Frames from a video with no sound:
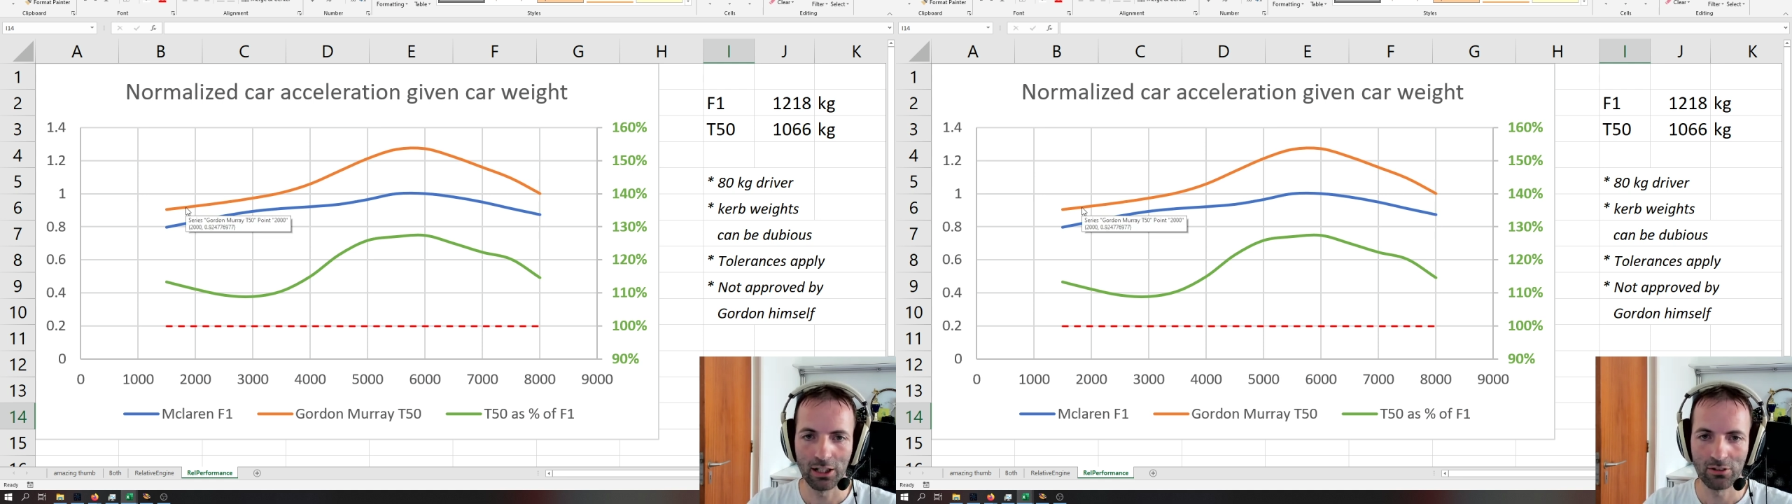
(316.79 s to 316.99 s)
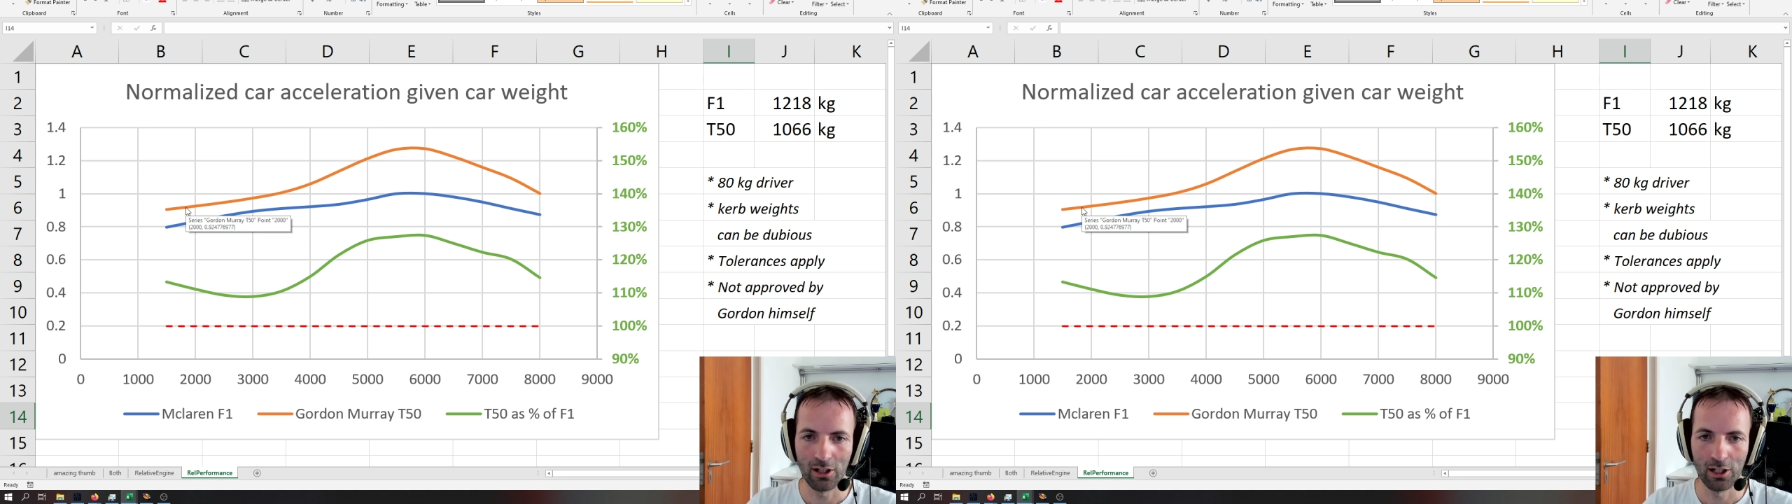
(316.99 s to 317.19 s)

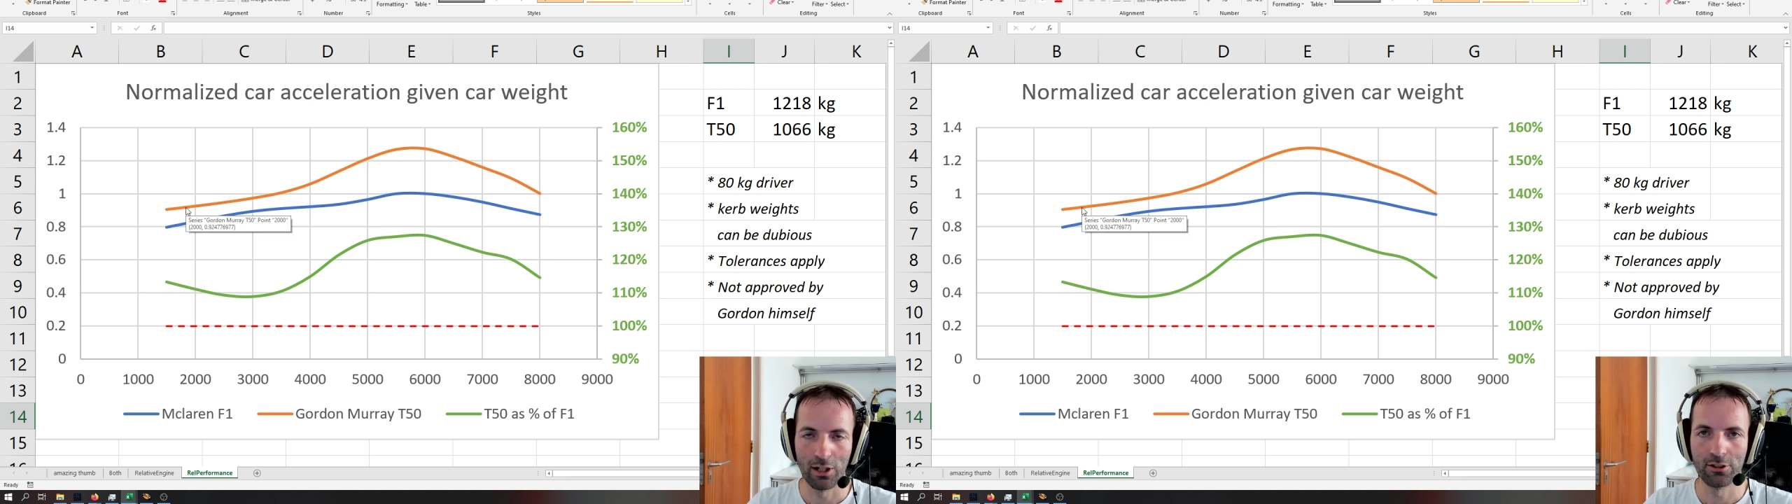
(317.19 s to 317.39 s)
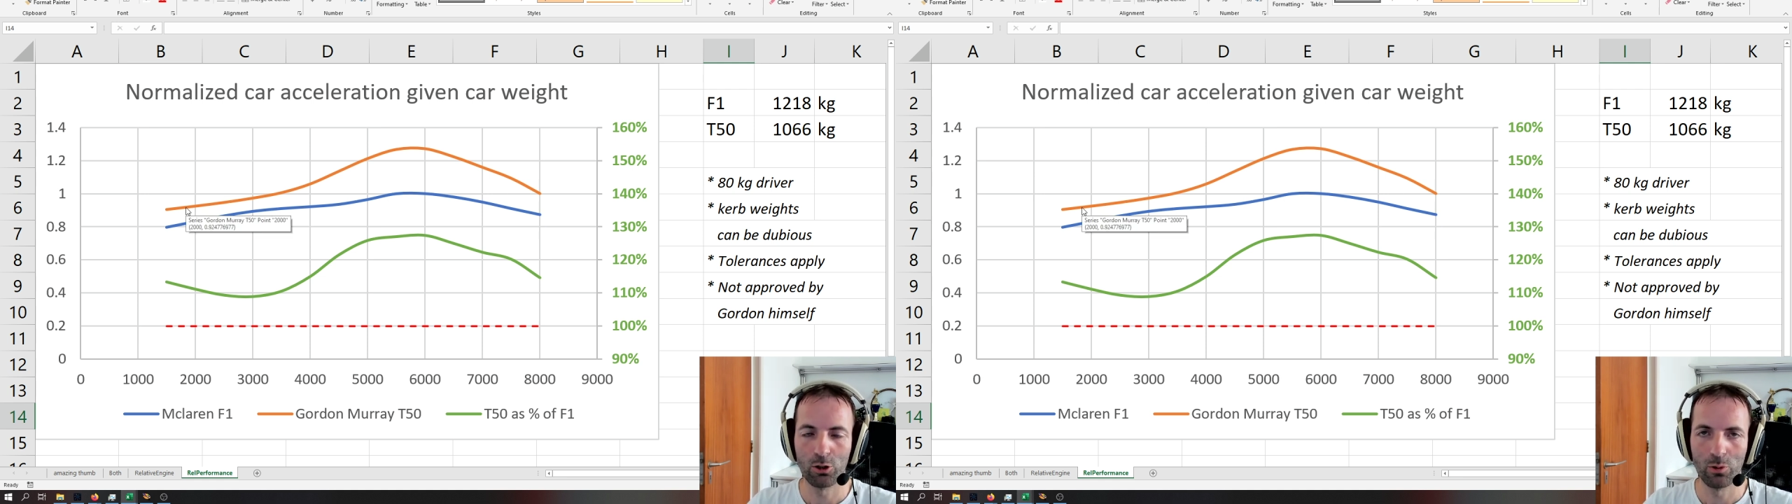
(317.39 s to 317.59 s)

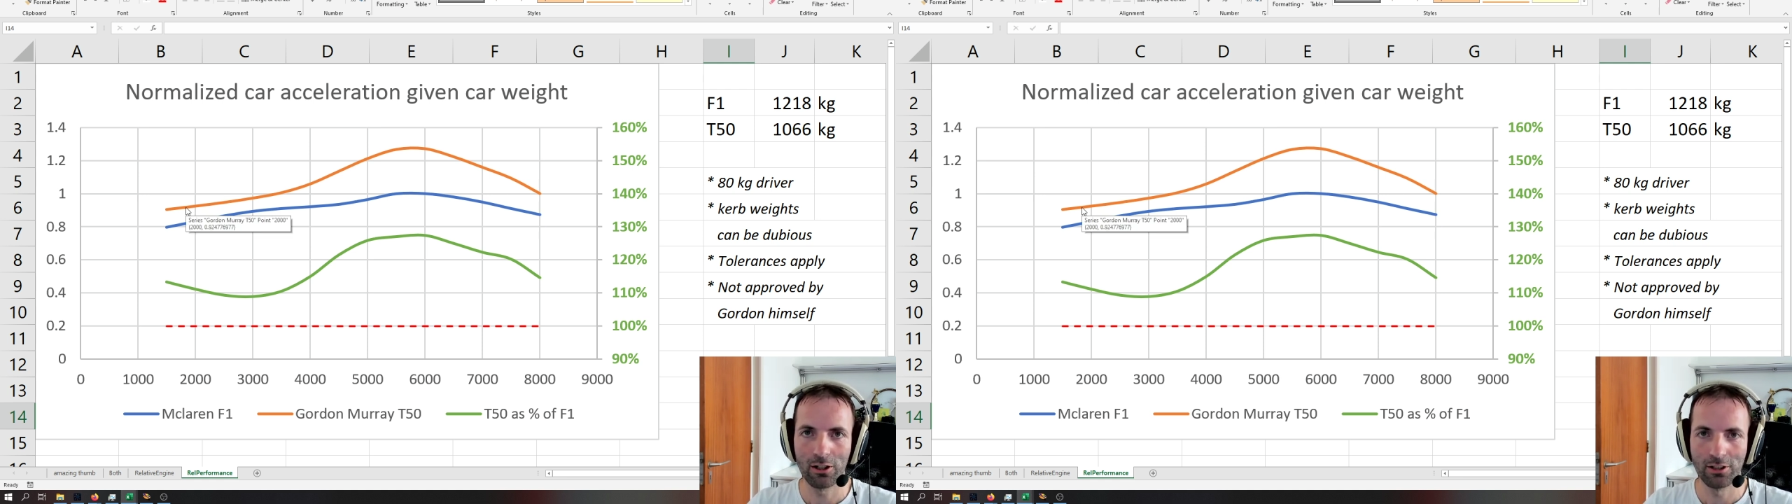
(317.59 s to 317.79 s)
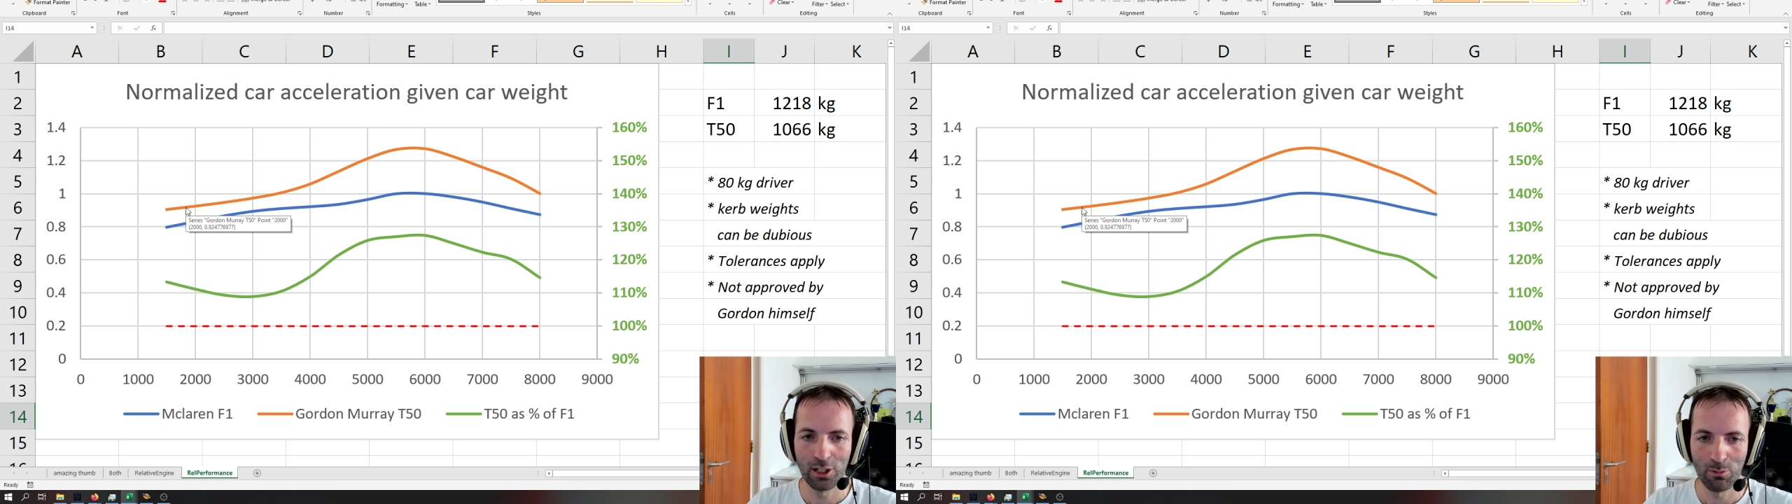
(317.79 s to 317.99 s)
accelerate
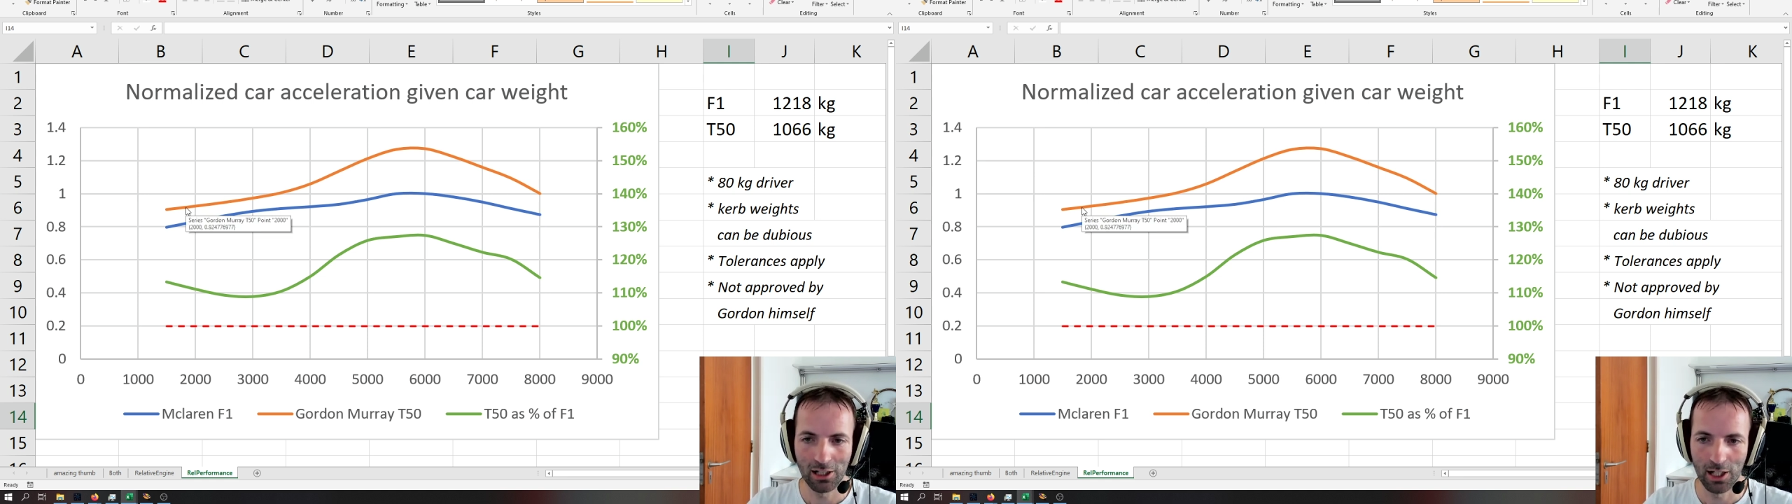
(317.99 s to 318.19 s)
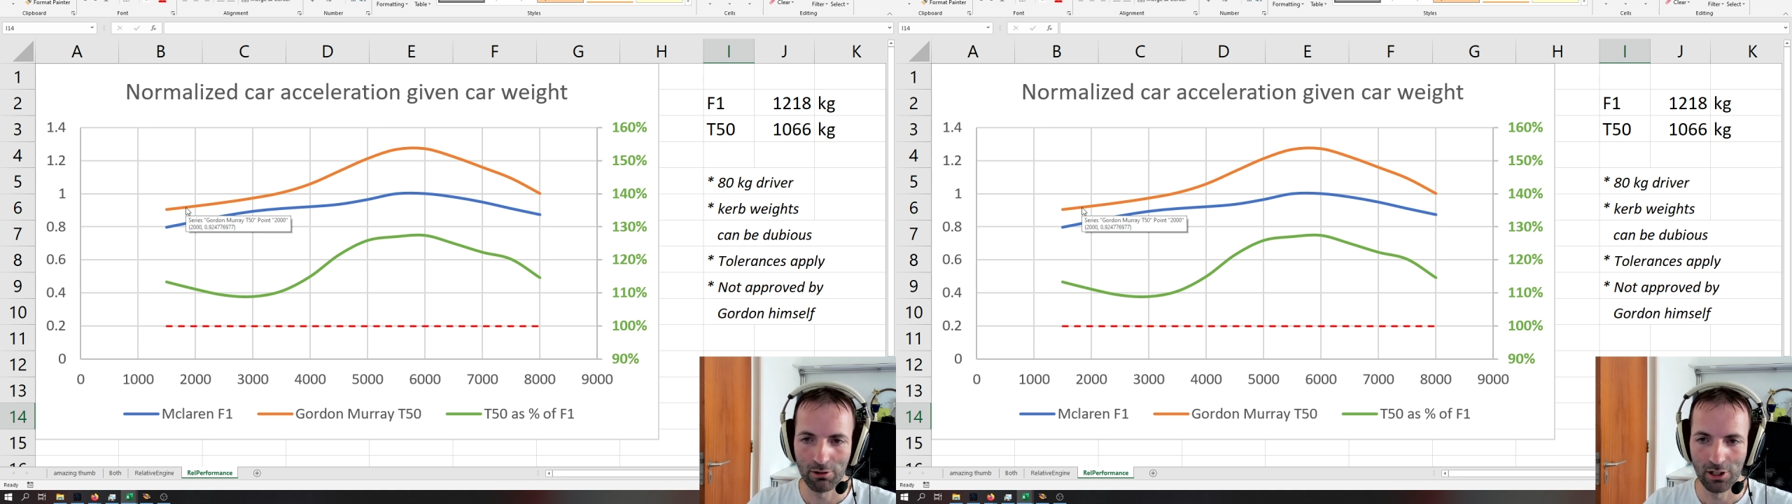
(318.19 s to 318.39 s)
quicker than the
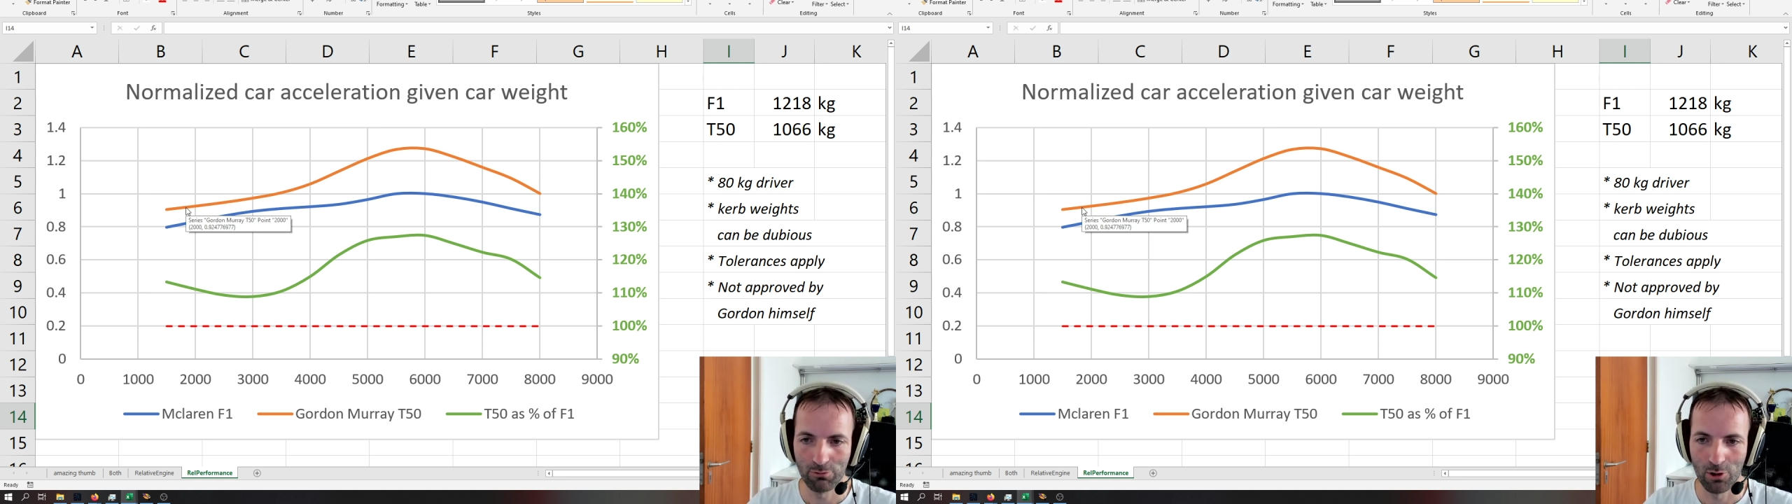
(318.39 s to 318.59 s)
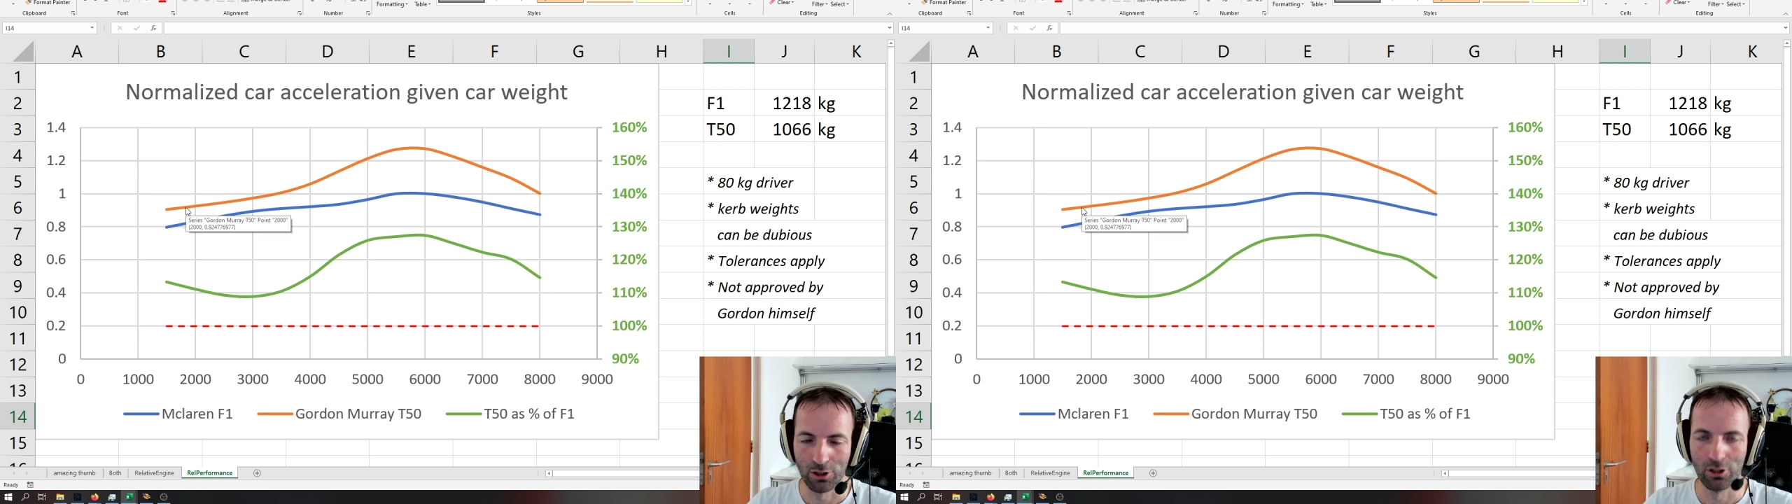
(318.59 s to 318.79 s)
McLaren
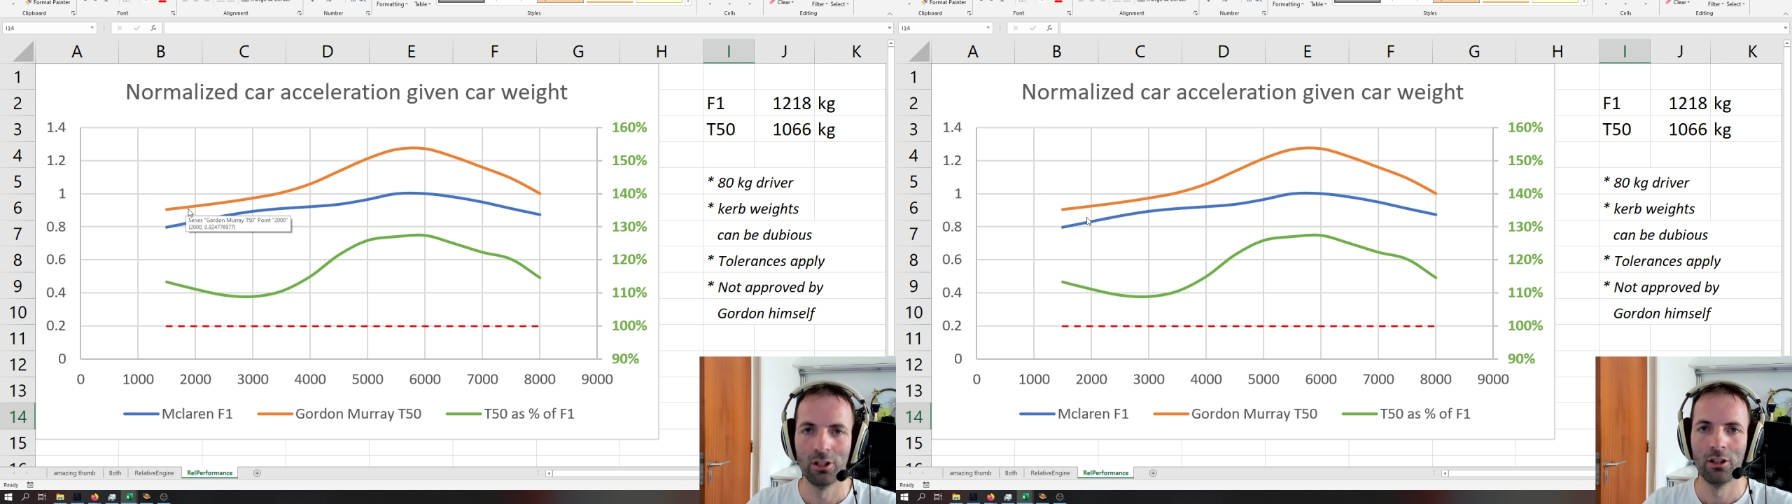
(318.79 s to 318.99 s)
F1,